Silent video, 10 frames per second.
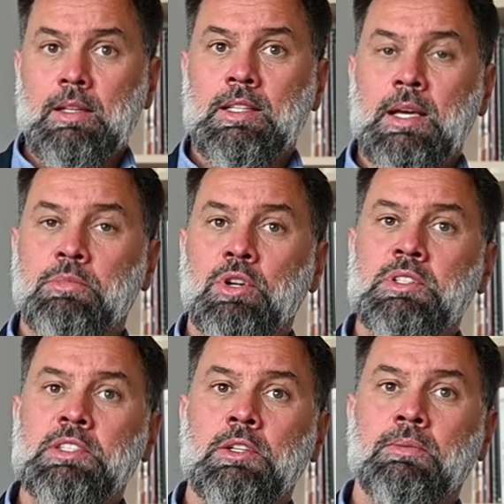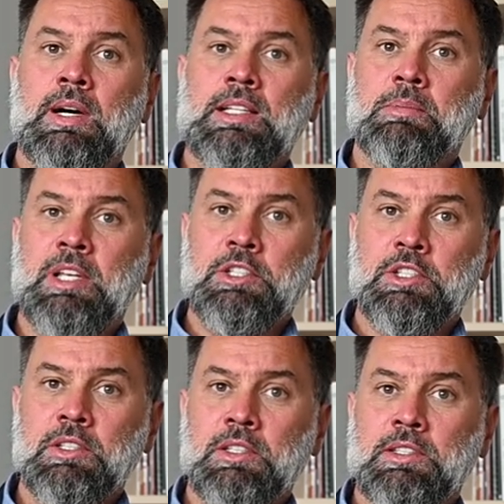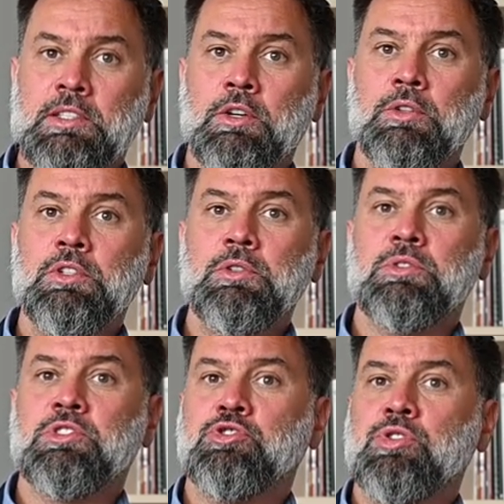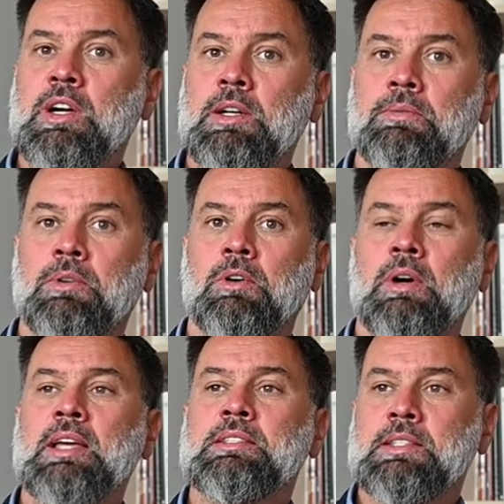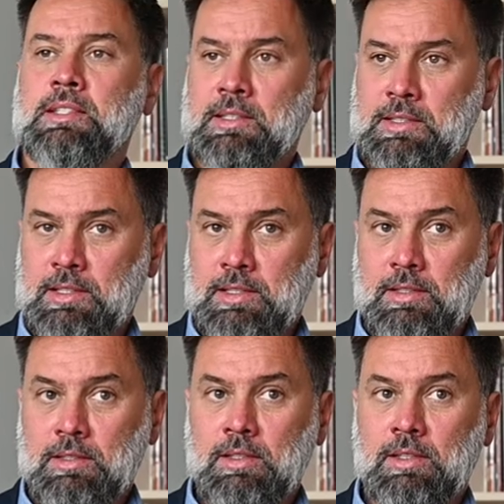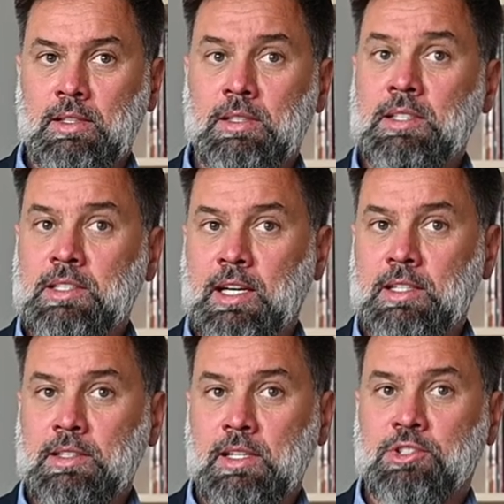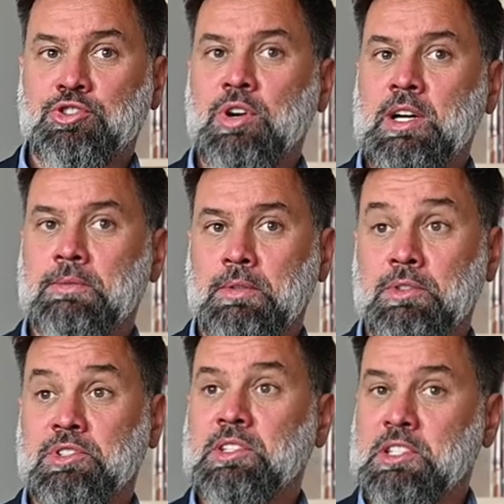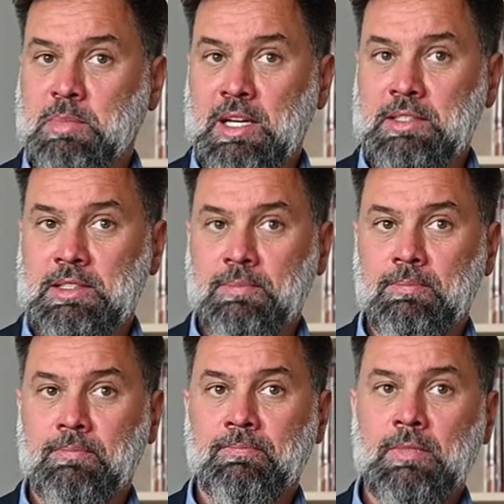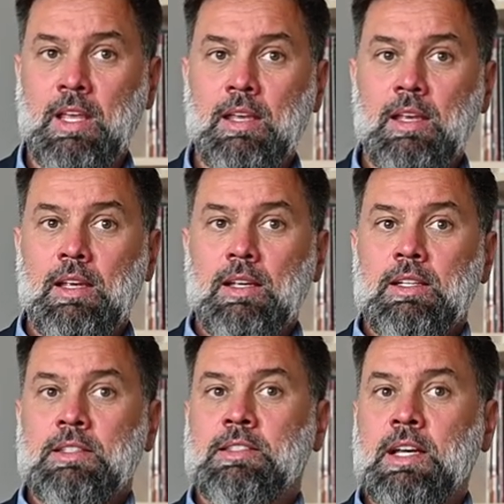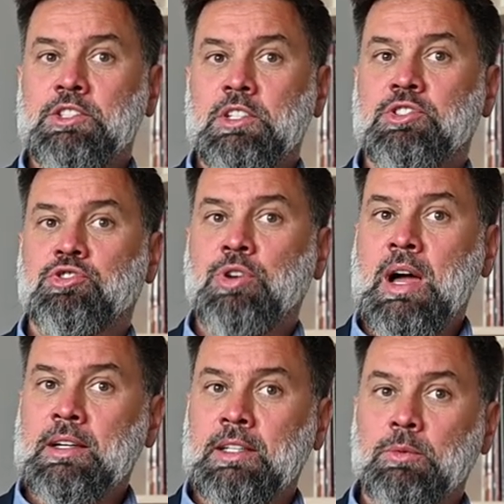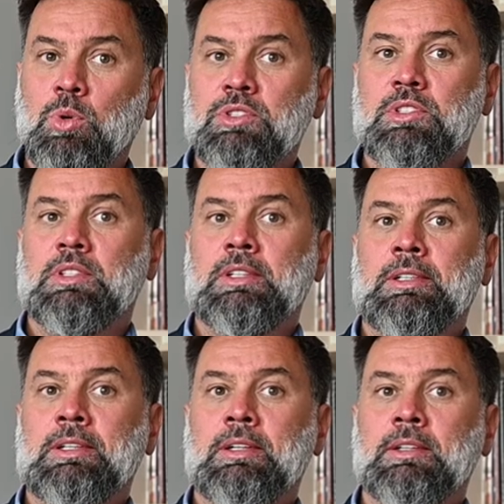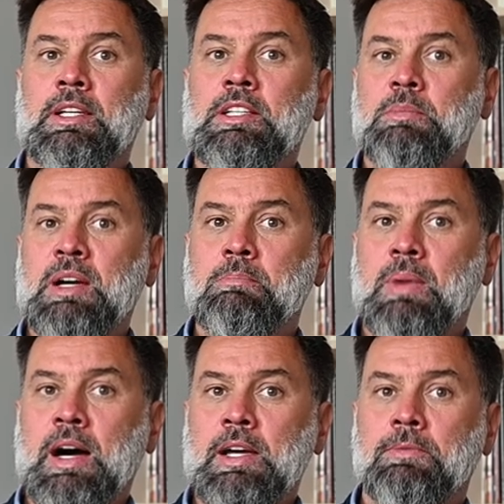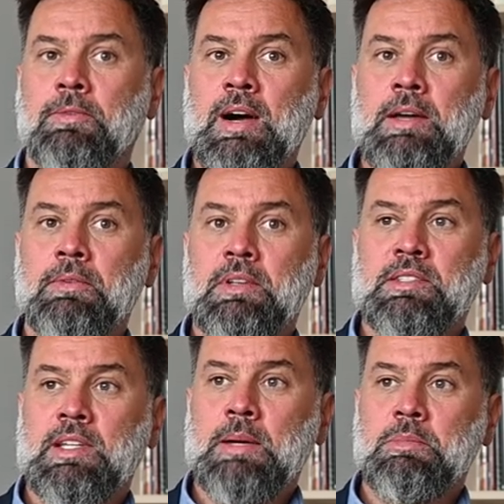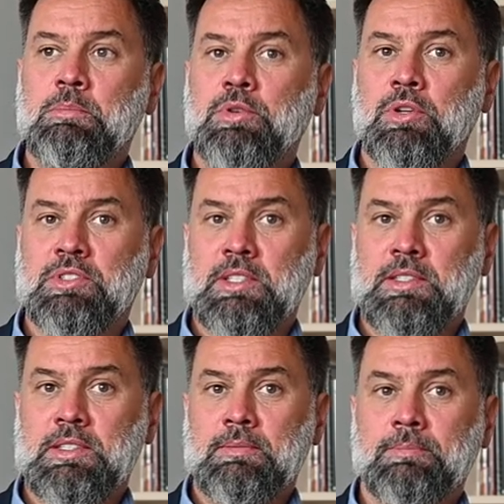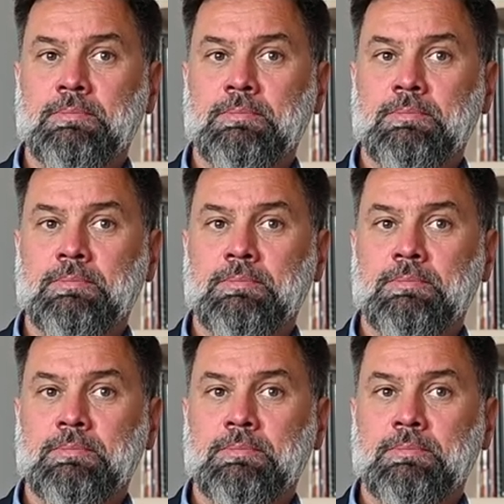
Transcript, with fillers: The process of adaptation is continuous struggle for existence, uh, in this case, a struggle for city space. Such struggle was uh, determined by five-step process.